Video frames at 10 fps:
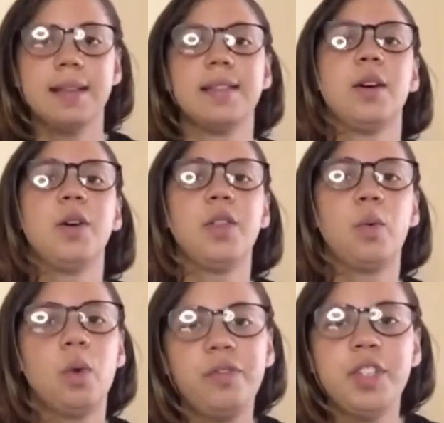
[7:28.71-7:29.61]
So the
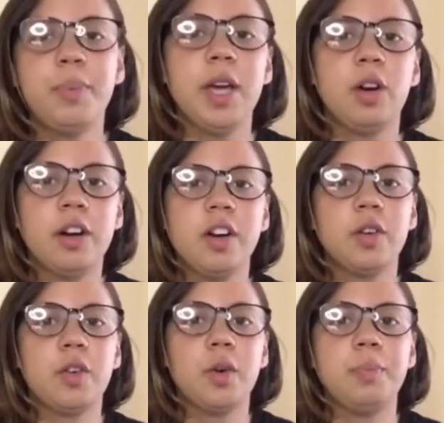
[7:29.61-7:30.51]
Walvis Bay
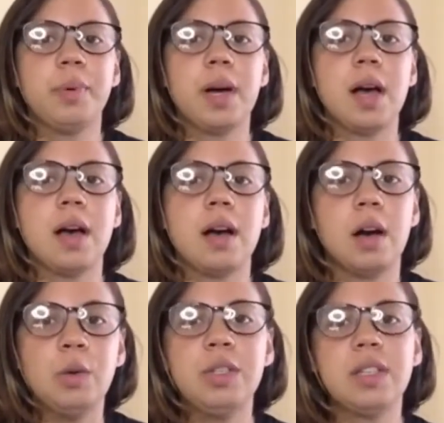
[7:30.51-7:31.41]
Corridor Group
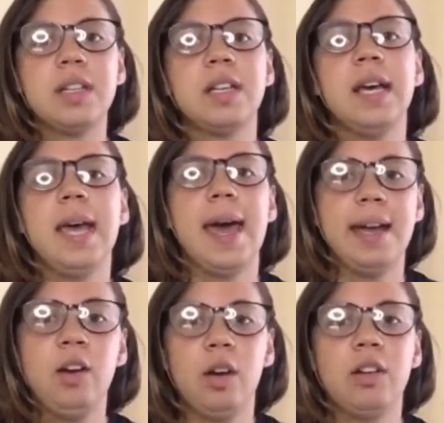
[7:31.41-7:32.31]
hosted
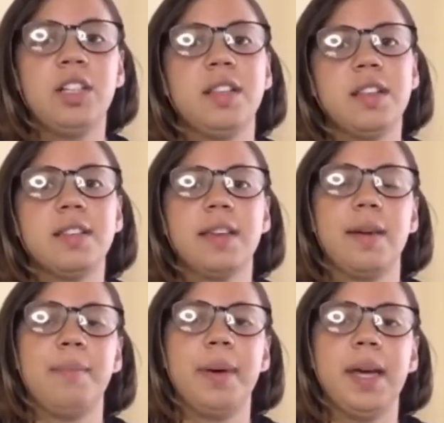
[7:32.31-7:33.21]
and launched this
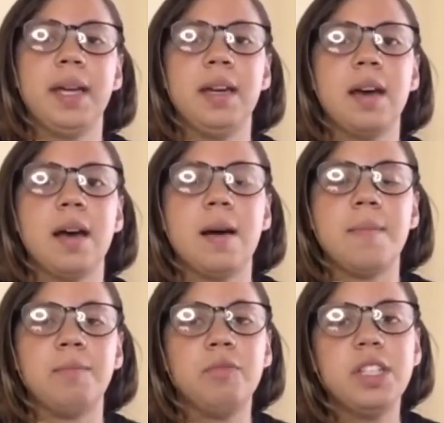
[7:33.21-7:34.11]
campaign
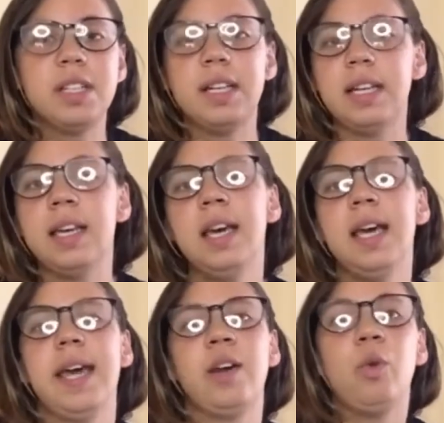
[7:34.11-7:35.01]
recently,
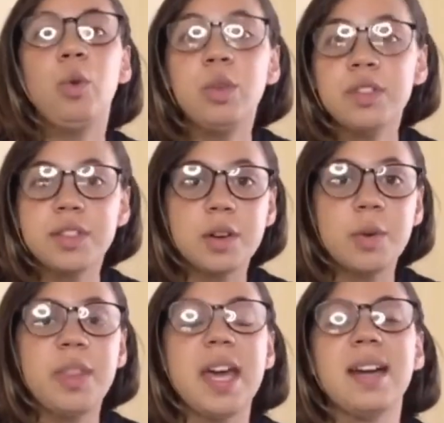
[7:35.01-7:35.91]
and
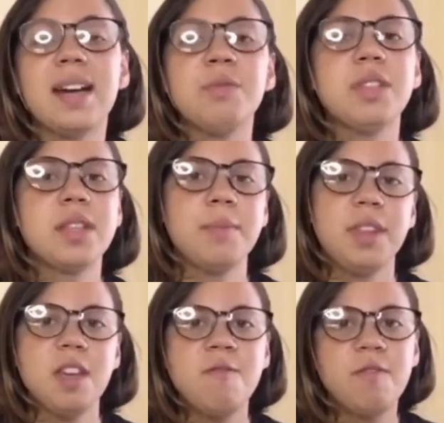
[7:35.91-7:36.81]
also they announced
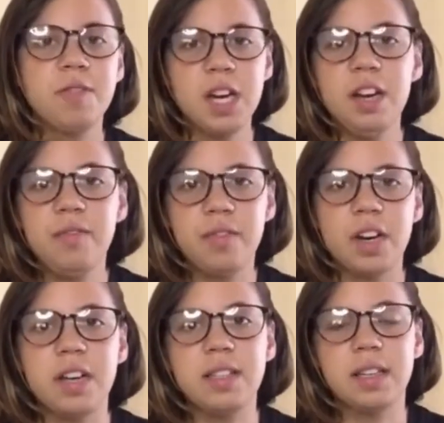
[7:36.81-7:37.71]
something very,
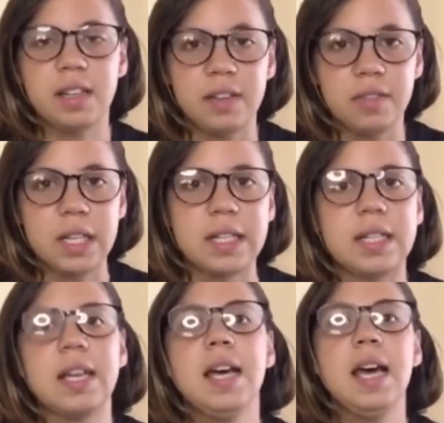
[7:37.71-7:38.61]
very
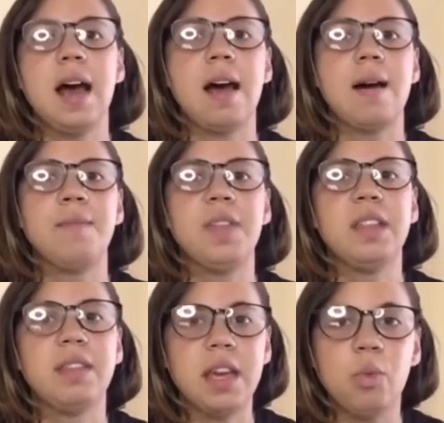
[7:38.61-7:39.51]
significant,
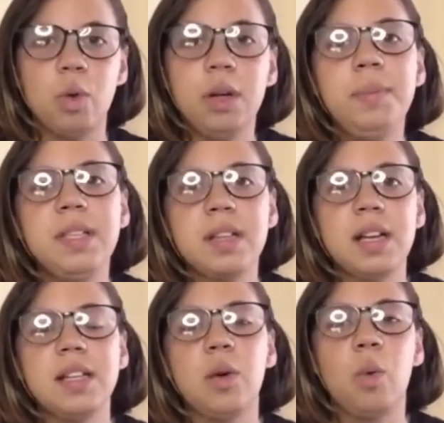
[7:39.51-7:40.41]
that they will be
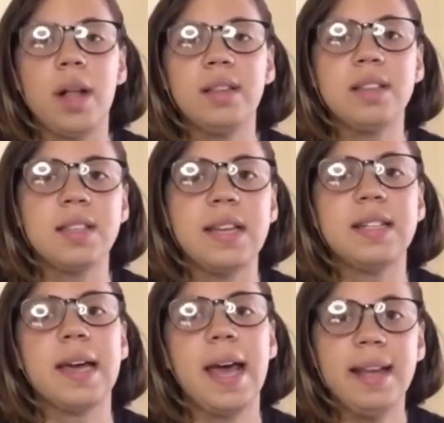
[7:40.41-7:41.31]
starting a wellness
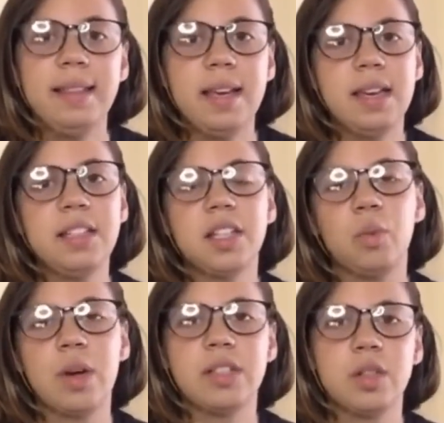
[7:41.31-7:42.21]
center at the
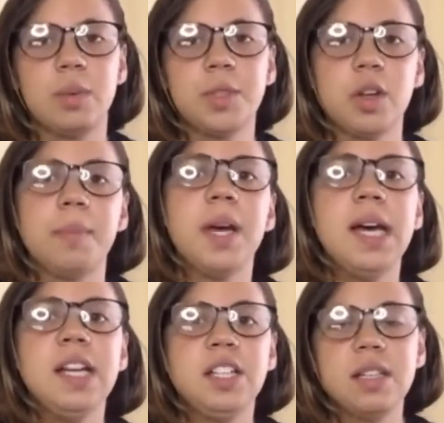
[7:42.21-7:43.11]
Engine One Stop Shop,
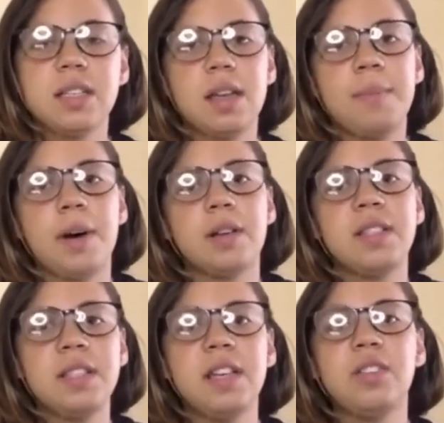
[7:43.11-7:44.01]
just about
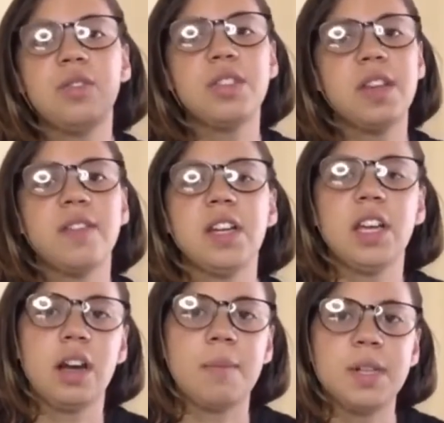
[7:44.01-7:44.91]
6 to 7
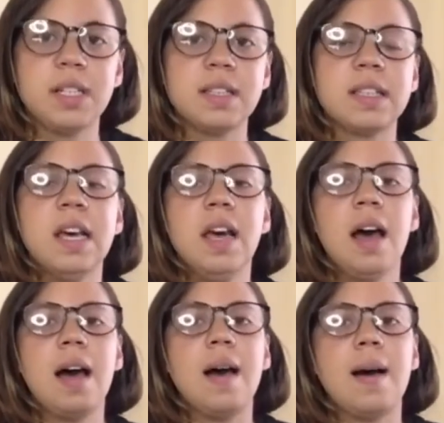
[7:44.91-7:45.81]
kilometers
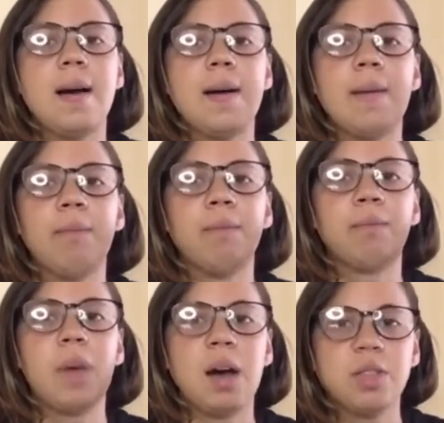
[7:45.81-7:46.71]

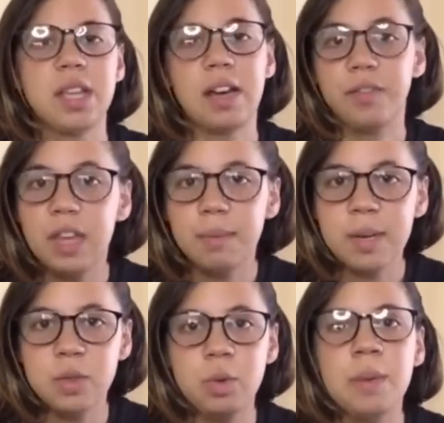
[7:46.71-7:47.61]
outside of
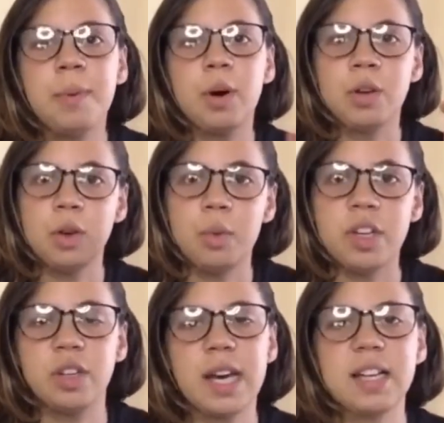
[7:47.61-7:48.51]
Keetmanshoop on your way
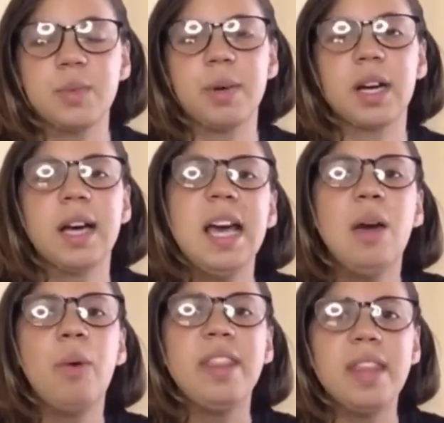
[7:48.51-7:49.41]
to Karasburg,
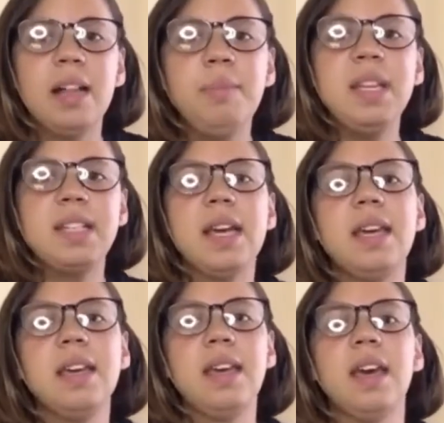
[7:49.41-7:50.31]
where they'll be
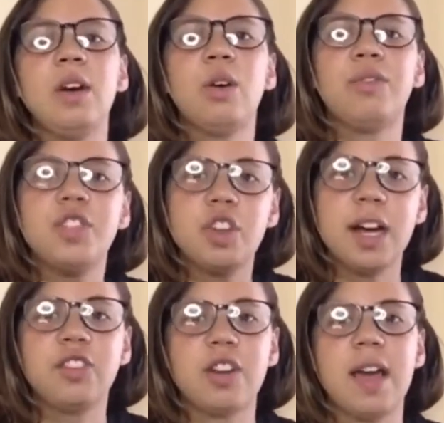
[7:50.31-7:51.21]
taking care of
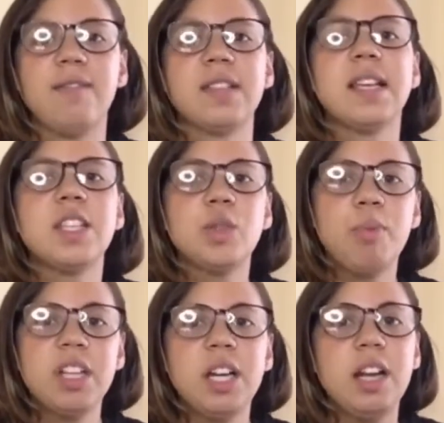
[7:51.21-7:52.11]
truck drivers,
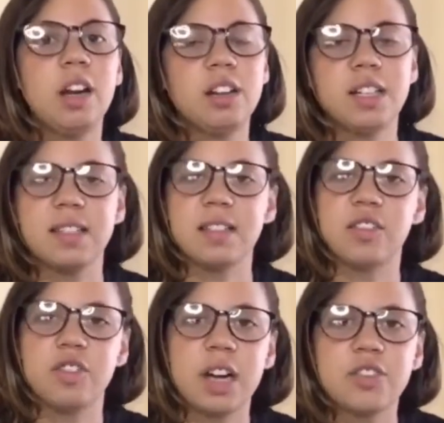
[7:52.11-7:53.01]
especially long
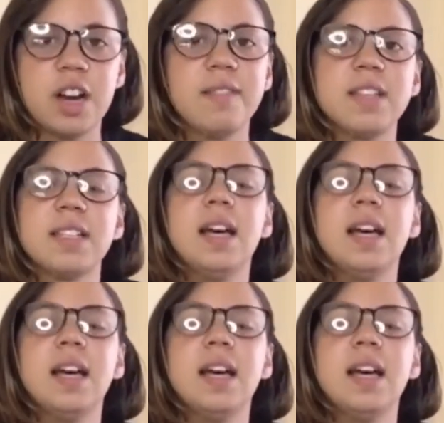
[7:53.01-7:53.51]
distance truck drivers.